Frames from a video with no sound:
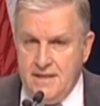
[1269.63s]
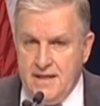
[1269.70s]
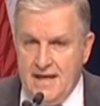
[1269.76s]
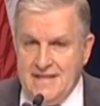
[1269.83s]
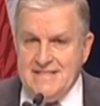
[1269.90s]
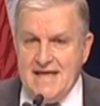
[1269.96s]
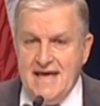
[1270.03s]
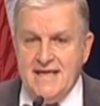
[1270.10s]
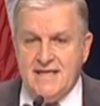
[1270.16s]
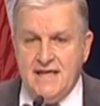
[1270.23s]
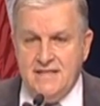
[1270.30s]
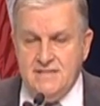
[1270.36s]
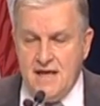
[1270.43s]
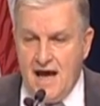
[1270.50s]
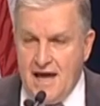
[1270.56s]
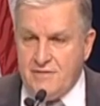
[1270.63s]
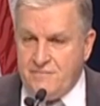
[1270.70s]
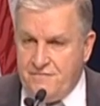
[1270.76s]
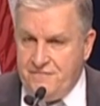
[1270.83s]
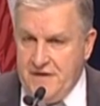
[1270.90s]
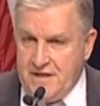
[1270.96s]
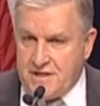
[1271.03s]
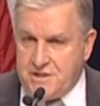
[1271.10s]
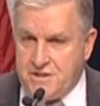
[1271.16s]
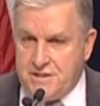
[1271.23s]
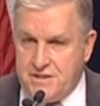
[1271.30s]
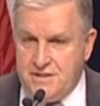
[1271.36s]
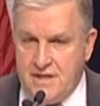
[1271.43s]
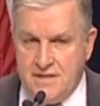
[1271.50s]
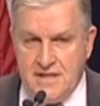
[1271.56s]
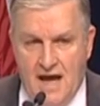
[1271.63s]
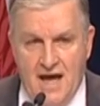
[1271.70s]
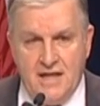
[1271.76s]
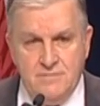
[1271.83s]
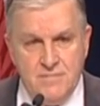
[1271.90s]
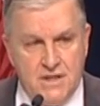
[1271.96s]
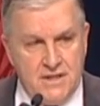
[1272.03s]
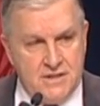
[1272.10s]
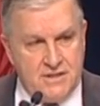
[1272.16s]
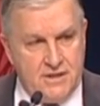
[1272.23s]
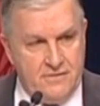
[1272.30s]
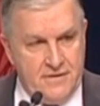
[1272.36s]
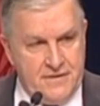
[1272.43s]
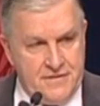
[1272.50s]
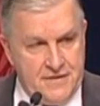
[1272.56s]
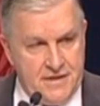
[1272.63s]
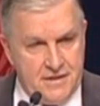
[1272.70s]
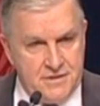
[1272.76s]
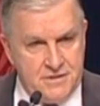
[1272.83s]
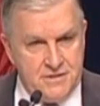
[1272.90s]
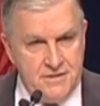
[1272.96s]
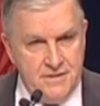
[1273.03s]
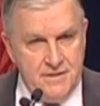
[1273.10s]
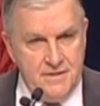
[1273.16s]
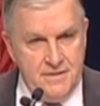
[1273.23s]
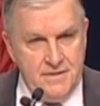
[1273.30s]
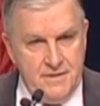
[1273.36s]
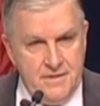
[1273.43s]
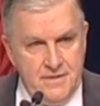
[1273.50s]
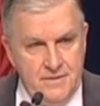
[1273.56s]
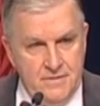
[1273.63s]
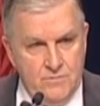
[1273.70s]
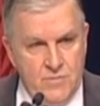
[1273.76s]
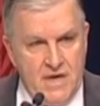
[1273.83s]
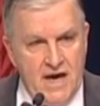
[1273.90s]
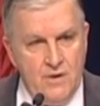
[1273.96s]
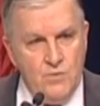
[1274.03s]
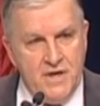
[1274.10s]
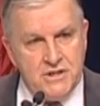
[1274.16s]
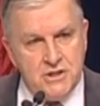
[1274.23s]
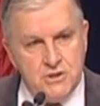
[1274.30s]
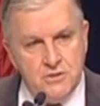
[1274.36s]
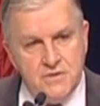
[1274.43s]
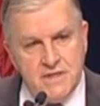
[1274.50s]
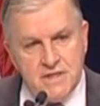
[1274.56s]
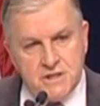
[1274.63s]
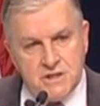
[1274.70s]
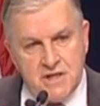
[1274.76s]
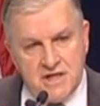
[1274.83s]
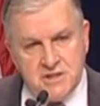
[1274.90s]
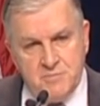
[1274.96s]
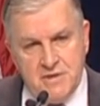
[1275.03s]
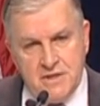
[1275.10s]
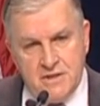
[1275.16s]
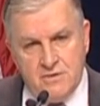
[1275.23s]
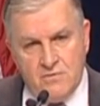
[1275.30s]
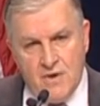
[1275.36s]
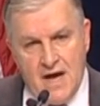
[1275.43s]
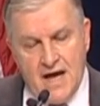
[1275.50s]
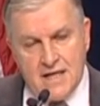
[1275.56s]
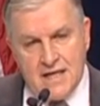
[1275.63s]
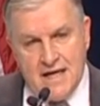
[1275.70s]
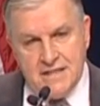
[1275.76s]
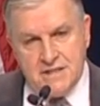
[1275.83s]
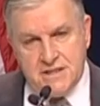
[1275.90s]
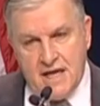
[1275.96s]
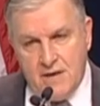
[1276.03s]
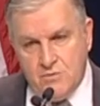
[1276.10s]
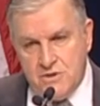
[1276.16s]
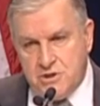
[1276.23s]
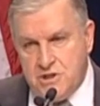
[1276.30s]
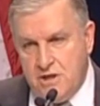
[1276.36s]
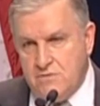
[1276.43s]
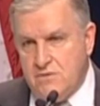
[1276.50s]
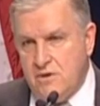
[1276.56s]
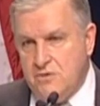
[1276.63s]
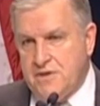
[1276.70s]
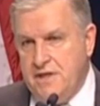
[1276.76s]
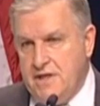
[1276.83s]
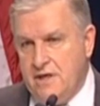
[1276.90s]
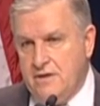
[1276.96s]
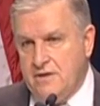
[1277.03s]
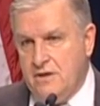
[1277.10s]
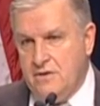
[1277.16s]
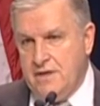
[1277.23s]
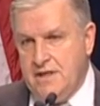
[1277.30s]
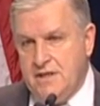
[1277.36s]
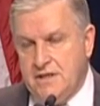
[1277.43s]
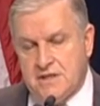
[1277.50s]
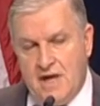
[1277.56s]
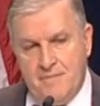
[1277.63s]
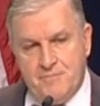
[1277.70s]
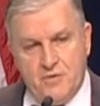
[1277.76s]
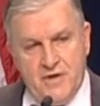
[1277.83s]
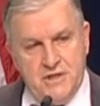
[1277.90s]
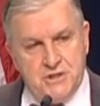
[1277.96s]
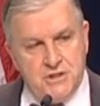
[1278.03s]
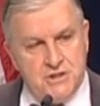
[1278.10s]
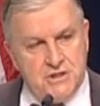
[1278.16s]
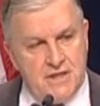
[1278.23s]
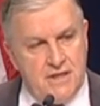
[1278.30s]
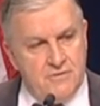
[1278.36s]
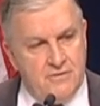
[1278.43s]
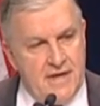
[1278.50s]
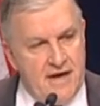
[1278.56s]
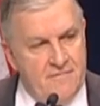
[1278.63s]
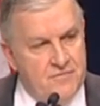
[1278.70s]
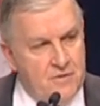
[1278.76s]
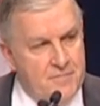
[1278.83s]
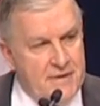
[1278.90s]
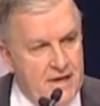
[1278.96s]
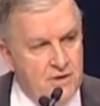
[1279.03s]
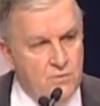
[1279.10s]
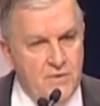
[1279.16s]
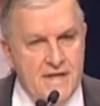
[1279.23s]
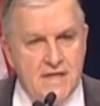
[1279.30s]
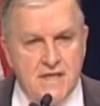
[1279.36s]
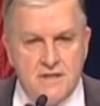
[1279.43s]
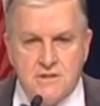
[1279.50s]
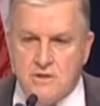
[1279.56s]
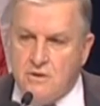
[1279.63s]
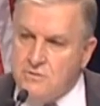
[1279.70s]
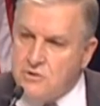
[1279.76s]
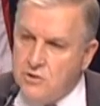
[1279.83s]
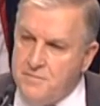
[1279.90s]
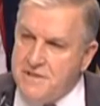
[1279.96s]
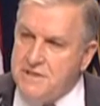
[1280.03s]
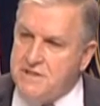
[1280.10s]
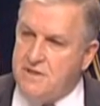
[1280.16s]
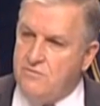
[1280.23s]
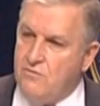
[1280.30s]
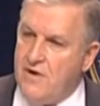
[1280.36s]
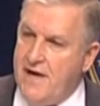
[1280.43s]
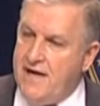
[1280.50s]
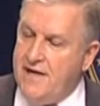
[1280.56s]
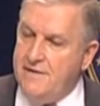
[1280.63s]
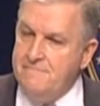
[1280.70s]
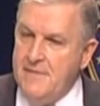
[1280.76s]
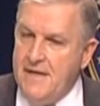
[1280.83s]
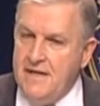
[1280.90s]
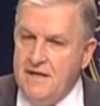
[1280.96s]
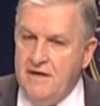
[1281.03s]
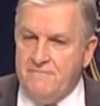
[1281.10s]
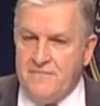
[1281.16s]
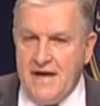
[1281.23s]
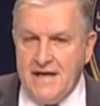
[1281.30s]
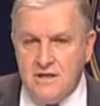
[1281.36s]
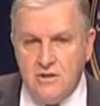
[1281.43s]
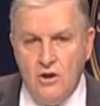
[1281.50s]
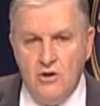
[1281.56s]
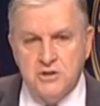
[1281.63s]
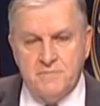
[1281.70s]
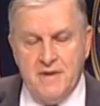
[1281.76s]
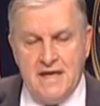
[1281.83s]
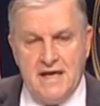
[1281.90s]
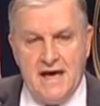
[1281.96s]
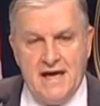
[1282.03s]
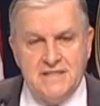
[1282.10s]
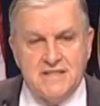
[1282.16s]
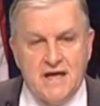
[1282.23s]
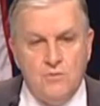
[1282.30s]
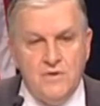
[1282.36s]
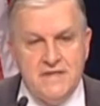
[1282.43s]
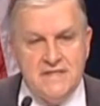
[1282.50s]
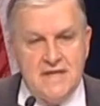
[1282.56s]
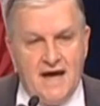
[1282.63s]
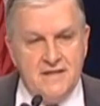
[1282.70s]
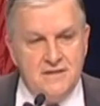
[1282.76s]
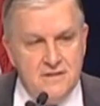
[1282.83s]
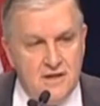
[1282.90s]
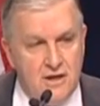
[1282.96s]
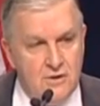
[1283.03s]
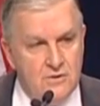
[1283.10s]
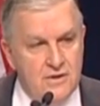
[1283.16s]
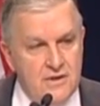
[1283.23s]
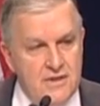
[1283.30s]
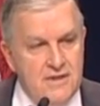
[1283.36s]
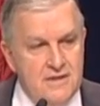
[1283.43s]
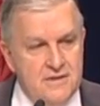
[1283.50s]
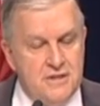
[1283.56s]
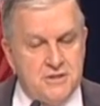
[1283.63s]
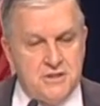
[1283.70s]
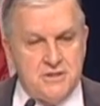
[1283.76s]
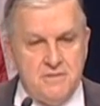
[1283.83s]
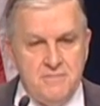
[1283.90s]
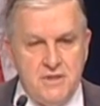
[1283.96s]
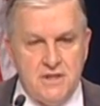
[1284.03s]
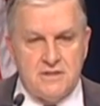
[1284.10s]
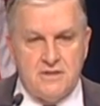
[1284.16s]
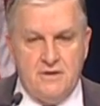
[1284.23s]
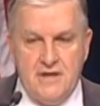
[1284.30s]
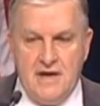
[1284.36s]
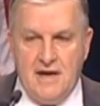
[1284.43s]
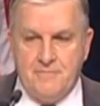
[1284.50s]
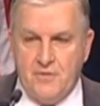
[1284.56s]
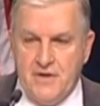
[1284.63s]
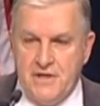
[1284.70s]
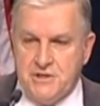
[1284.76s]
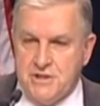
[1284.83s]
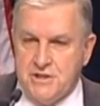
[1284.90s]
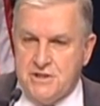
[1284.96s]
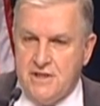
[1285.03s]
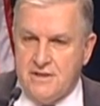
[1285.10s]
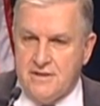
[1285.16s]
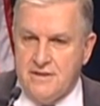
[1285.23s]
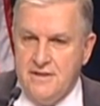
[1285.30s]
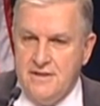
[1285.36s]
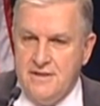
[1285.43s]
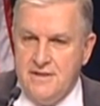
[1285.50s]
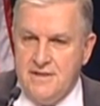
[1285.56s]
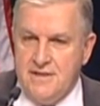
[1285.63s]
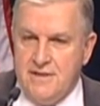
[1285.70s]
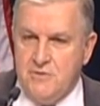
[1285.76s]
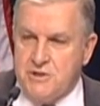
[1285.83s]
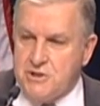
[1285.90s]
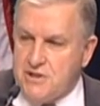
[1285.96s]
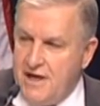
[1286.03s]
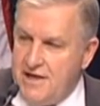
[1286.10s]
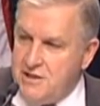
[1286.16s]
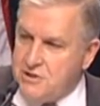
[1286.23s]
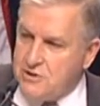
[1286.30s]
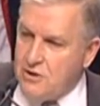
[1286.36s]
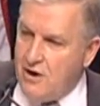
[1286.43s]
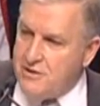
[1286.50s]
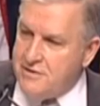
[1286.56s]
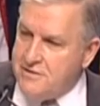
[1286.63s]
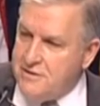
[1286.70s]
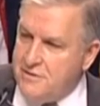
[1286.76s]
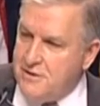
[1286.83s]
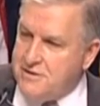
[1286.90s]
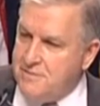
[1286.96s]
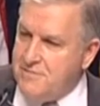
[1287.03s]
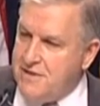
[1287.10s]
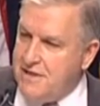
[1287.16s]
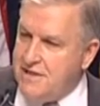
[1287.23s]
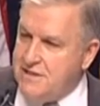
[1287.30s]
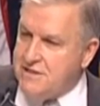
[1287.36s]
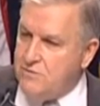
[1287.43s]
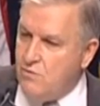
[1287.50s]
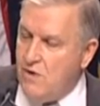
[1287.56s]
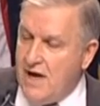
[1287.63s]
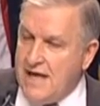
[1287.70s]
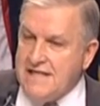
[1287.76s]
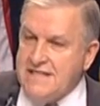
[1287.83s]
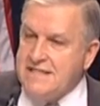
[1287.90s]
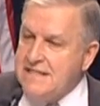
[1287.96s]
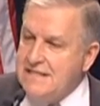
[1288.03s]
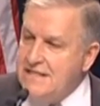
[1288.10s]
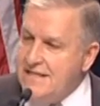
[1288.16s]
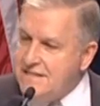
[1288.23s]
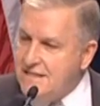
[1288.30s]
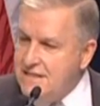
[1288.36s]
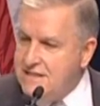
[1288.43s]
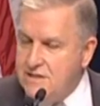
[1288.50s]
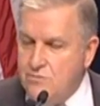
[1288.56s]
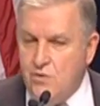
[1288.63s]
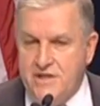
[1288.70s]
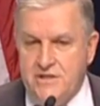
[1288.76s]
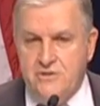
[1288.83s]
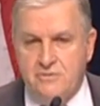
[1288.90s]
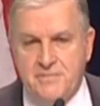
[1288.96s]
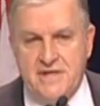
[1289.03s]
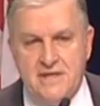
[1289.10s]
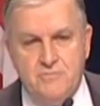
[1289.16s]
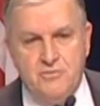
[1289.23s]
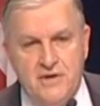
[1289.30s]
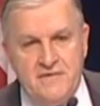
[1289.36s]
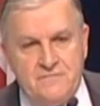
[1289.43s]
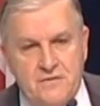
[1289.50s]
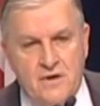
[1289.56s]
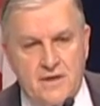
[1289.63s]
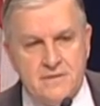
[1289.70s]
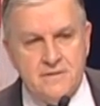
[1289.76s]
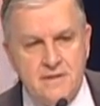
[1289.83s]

And they cannot fix the non-military things. When I went to do the assessment in Iraq, I sat with General Odierno in his operations center, and after about a week, I turned to him and said, Ray, if I closed my eyes, I would not know this is a military operations center. And he was kind of startled and looked at me and he said, why? I said, listen to what you're being briefed on.